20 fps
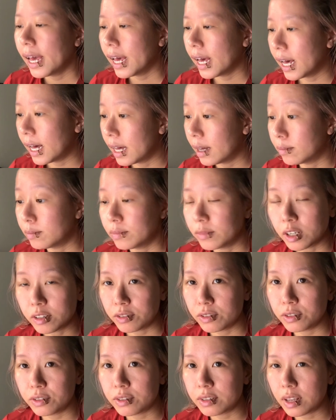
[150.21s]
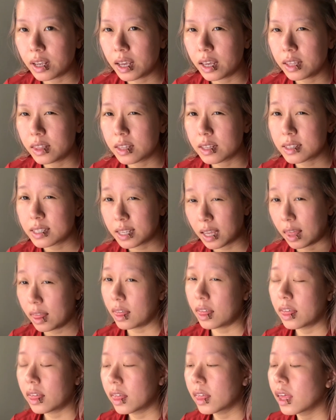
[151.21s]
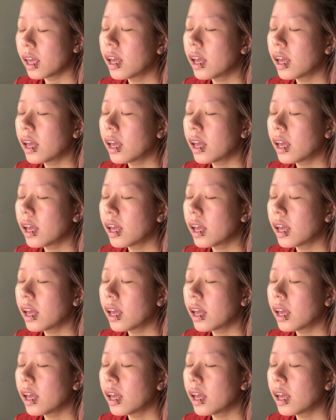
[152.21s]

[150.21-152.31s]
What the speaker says: on Tuesday the 10th.